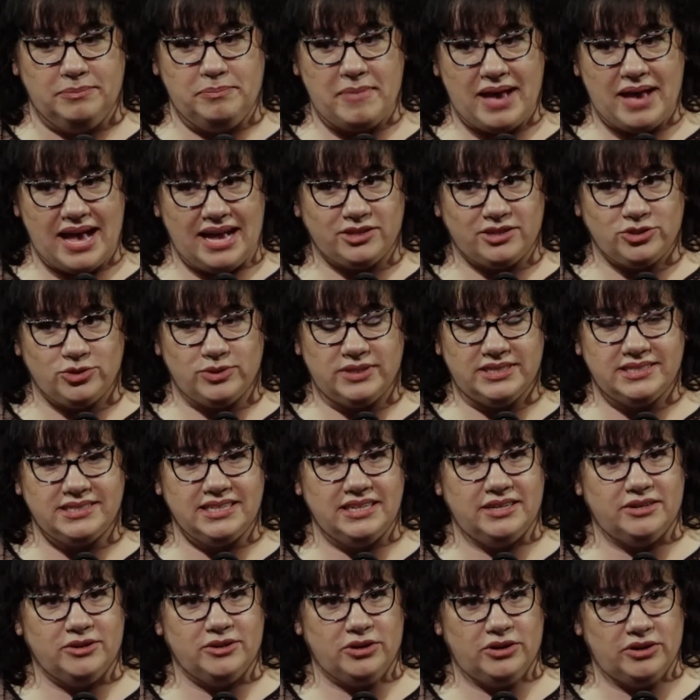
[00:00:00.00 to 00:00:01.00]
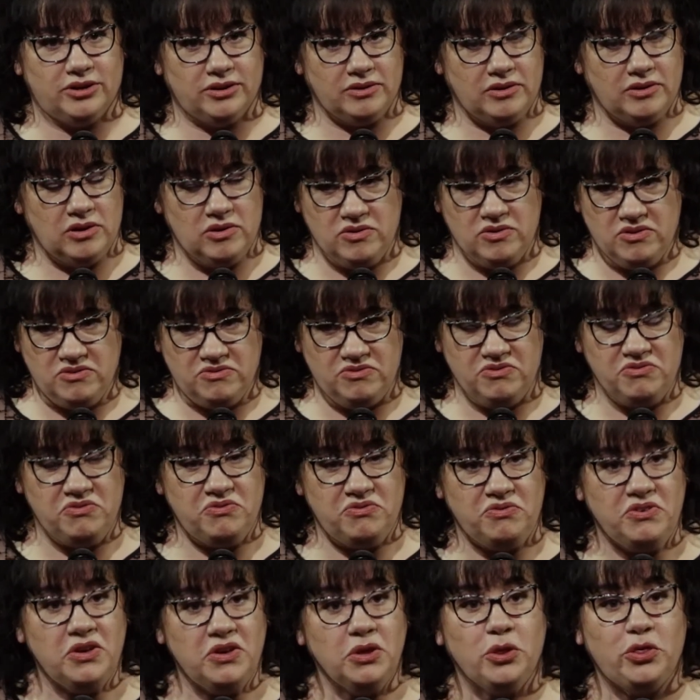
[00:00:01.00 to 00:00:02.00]
mattress in her
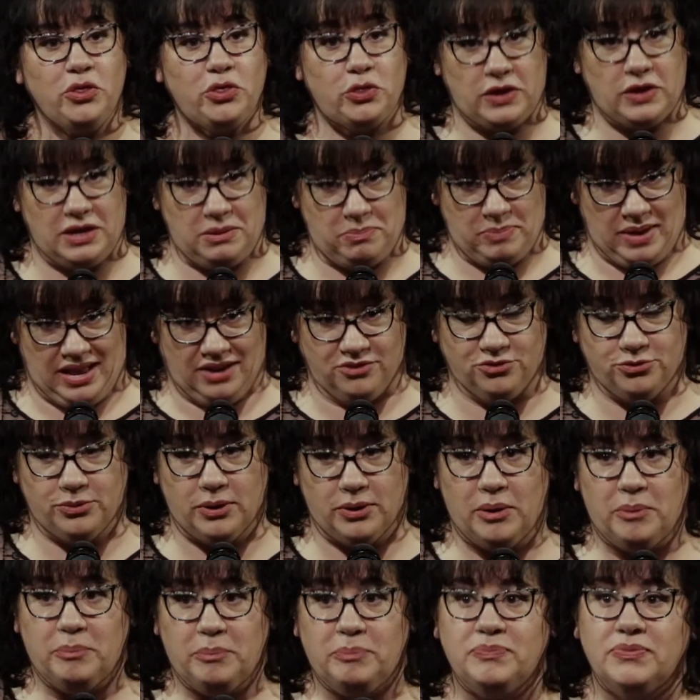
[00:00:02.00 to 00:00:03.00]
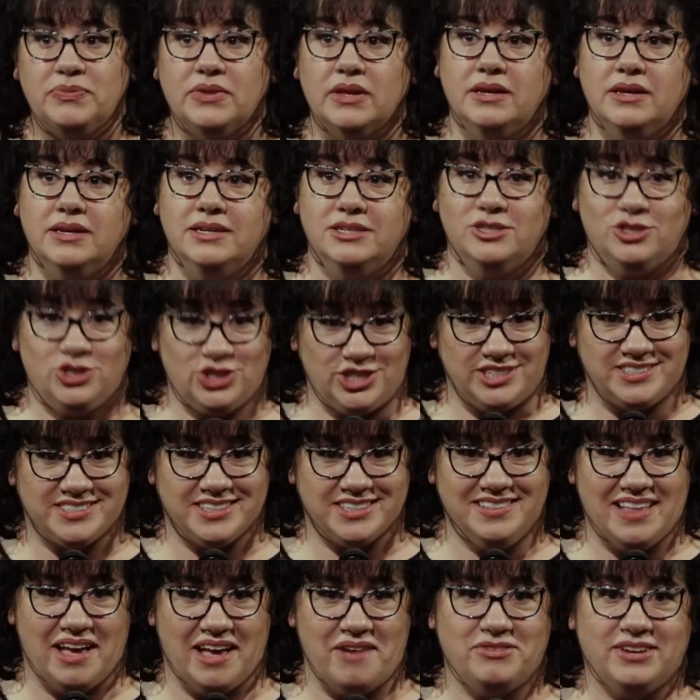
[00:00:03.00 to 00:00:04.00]
filthy bedroom.
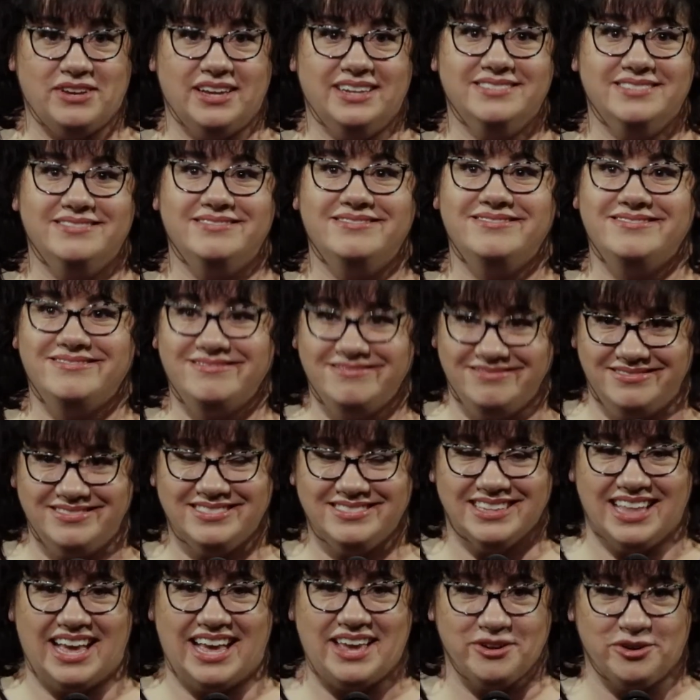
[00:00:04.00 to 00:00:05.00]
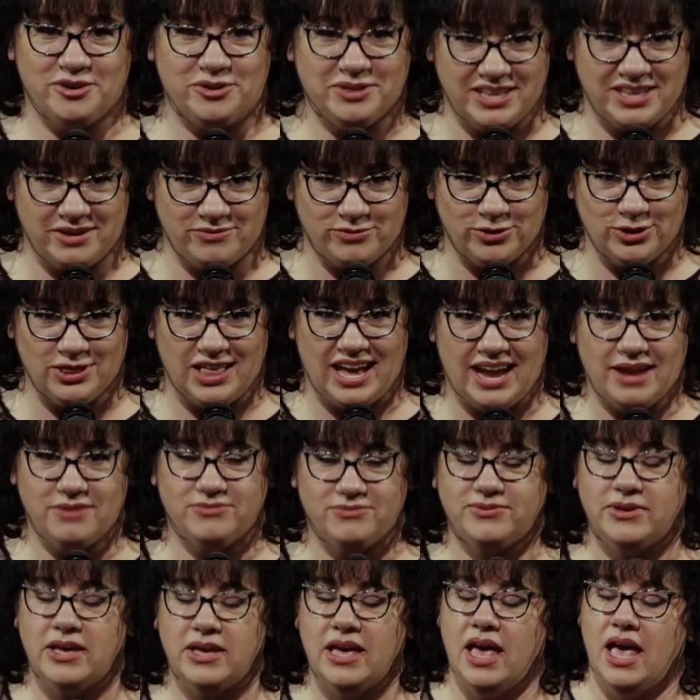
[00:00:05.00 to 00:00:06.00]
She's 11, letting her live her
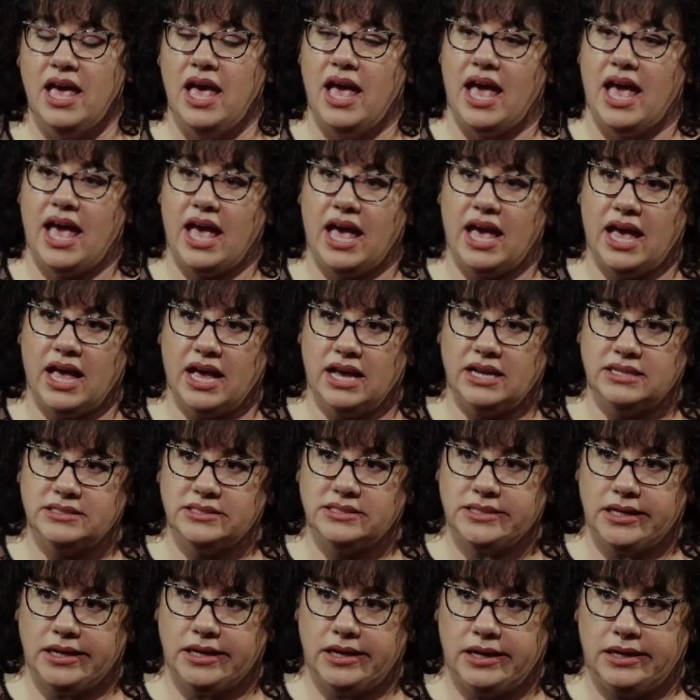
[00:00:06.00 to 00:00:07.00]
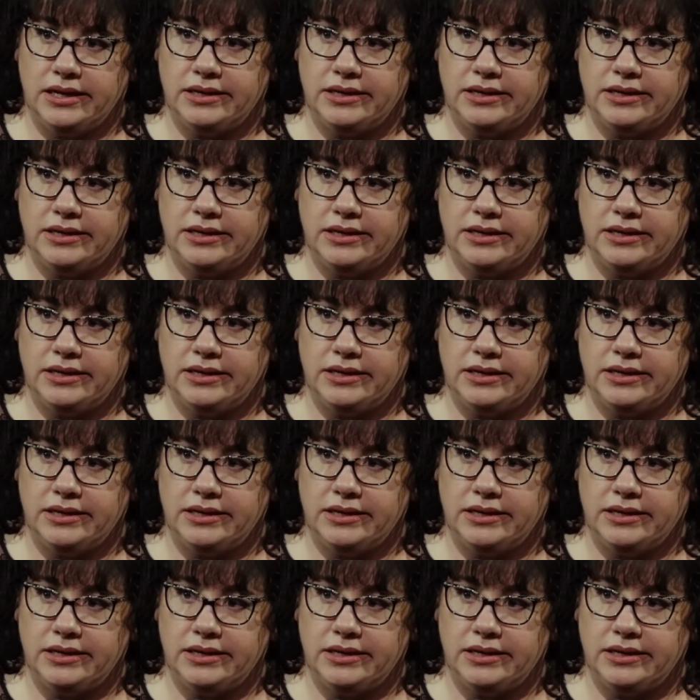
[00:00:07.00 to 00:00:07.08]
life. And